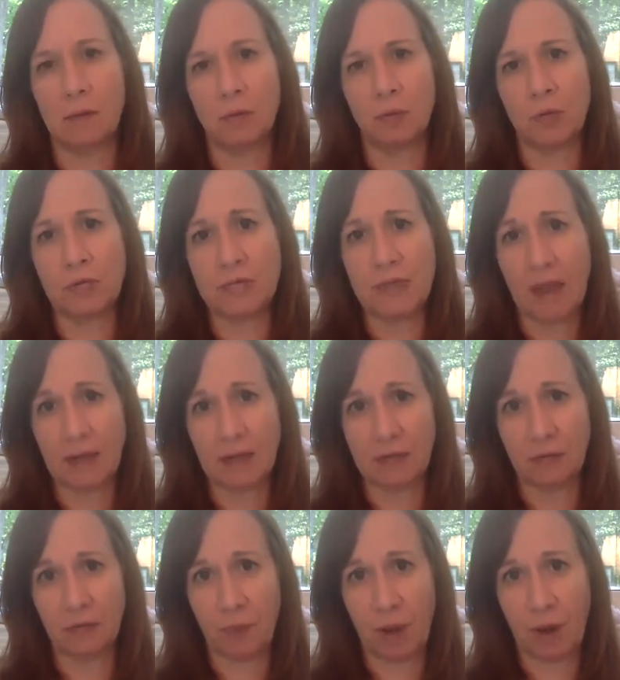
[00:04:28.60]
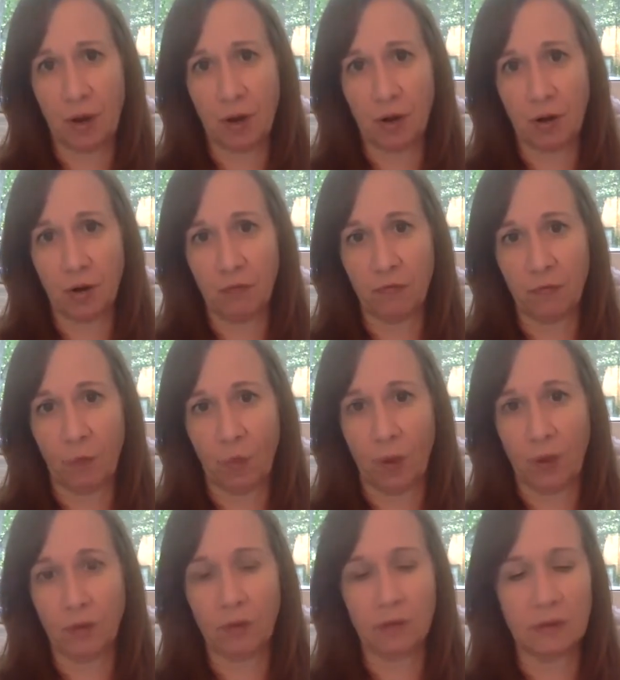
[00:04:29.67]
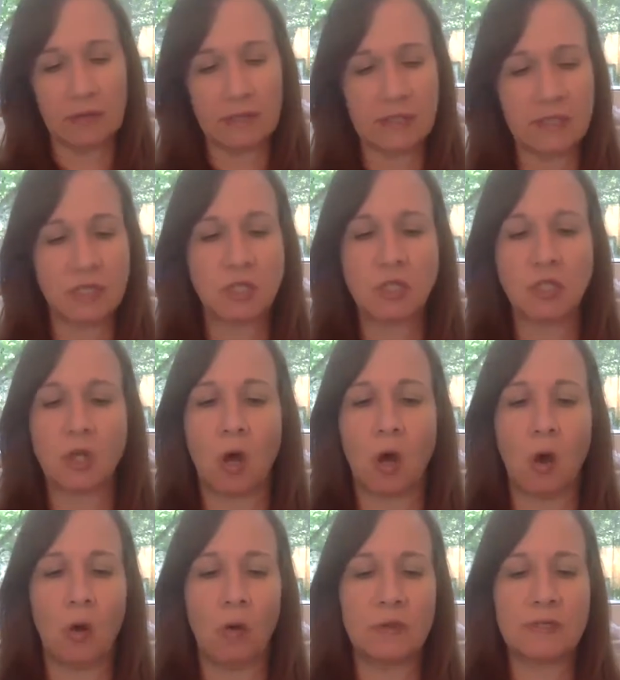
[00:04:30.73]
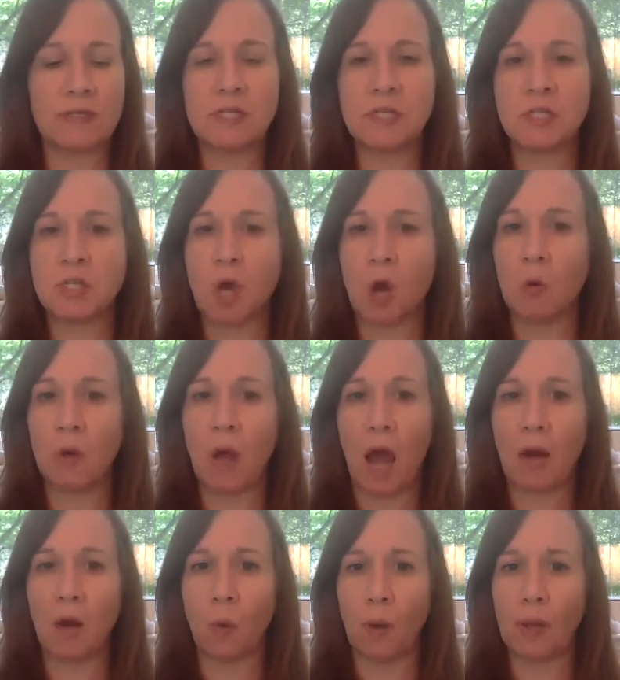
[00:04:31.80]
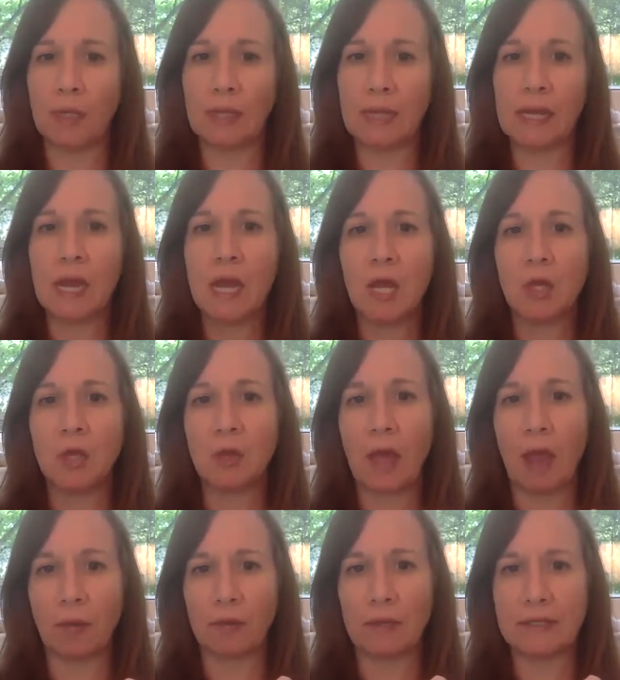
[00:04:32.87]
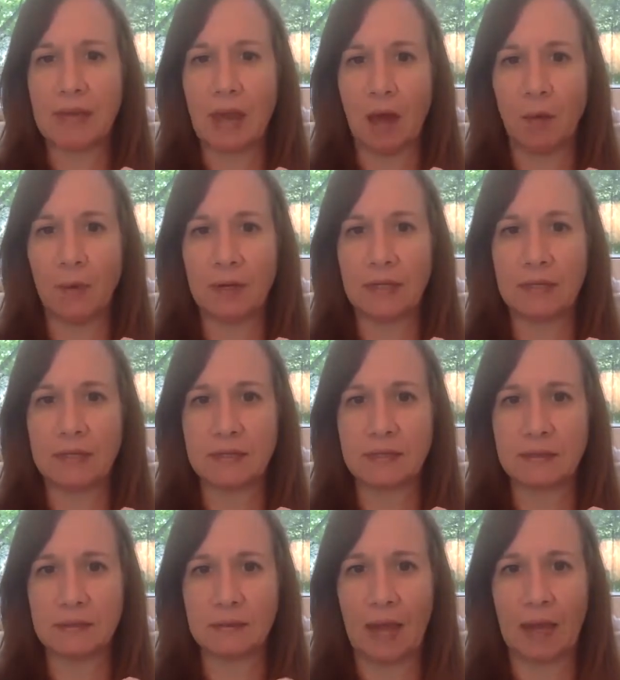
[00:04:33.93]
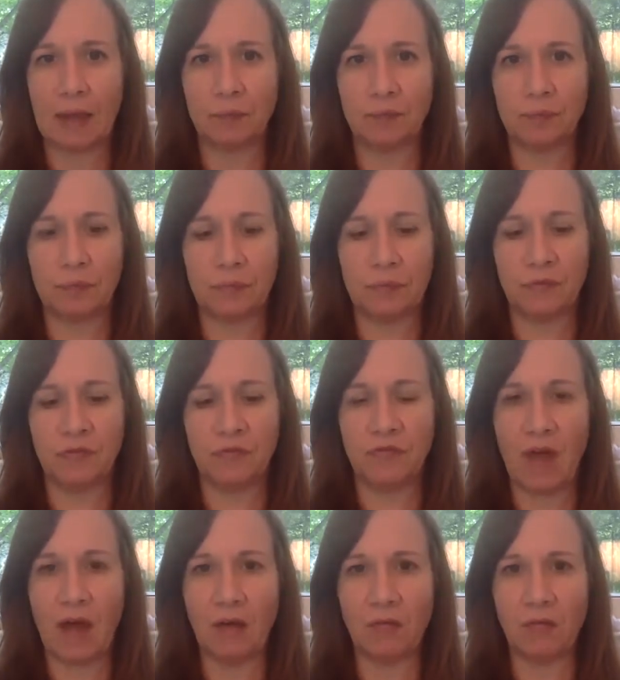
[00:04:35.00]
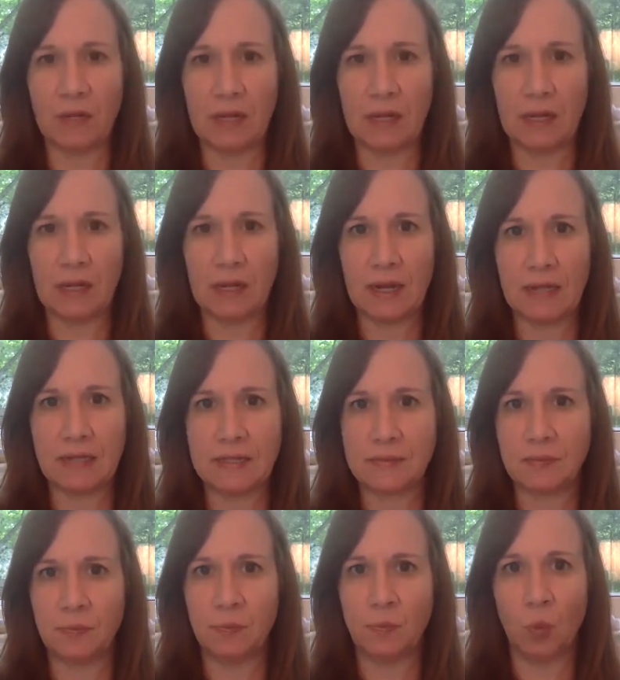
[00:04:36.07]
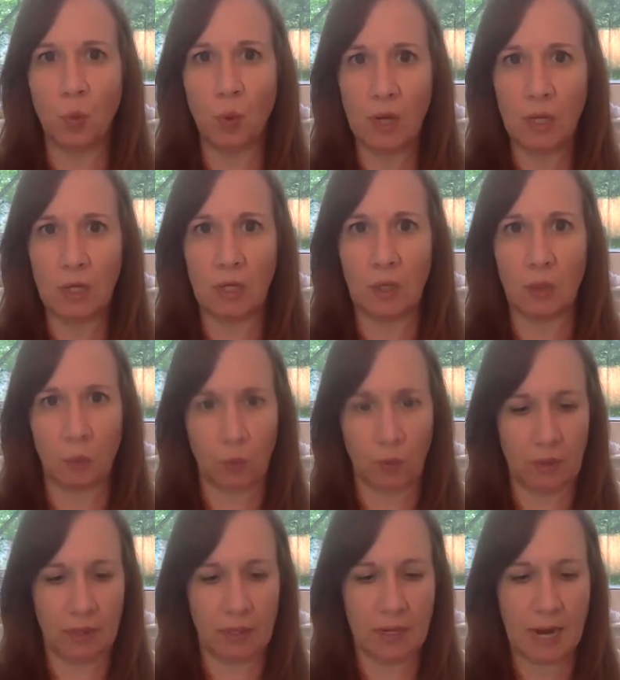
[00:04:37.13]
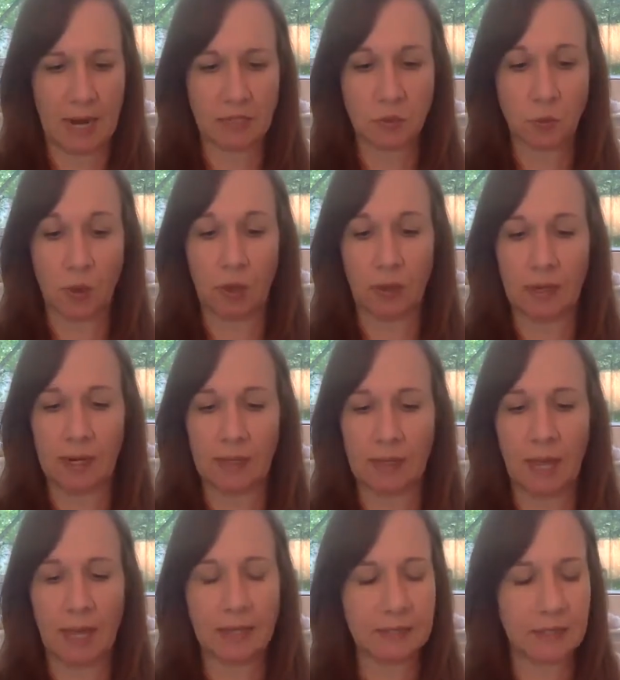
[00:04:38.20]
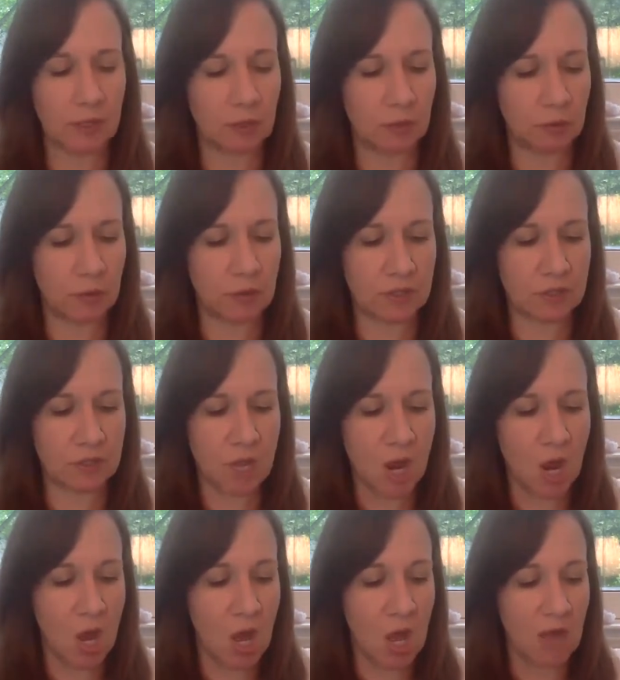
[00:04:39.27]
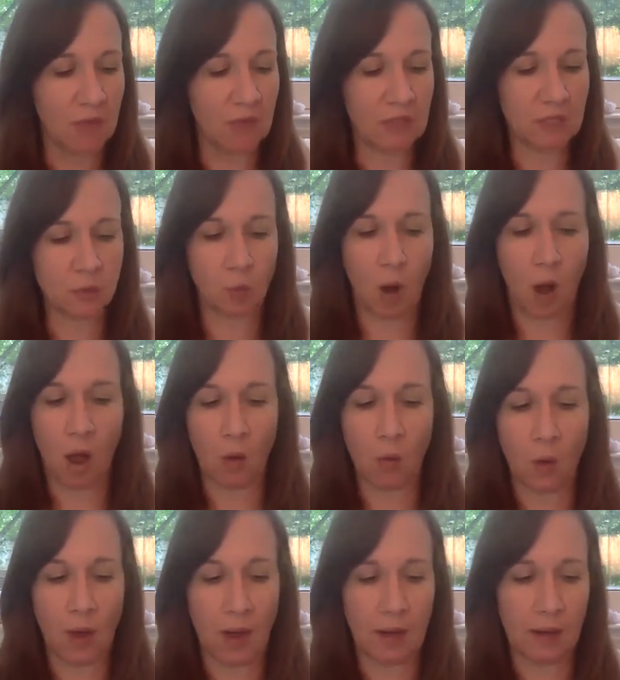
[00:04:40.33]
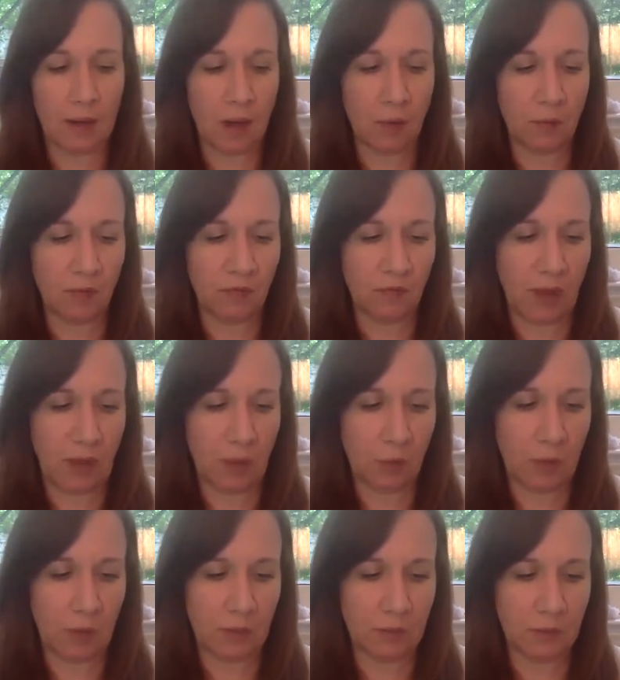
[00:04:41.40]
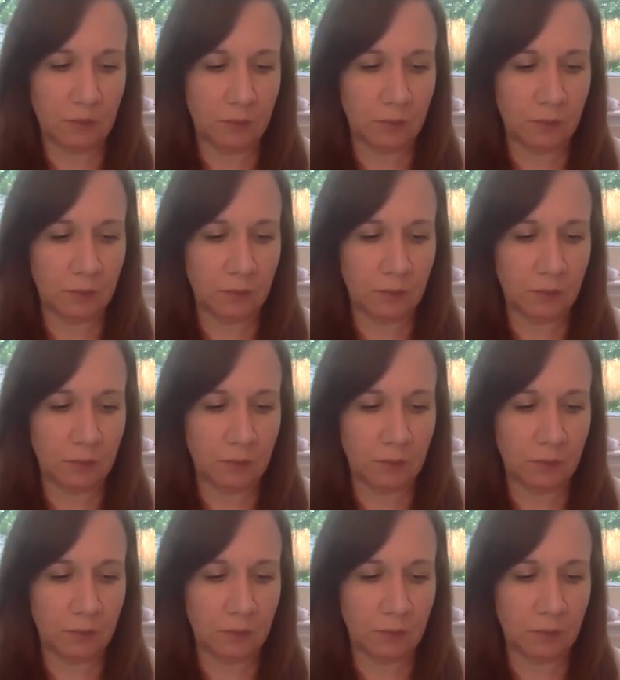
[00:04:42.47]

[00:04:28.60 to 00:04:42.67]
protective barrier of oil. This is so non-oily. You can't really tell, but it's like velvety. It's really a really nice oil, and I like to include this raw one, unrefined one,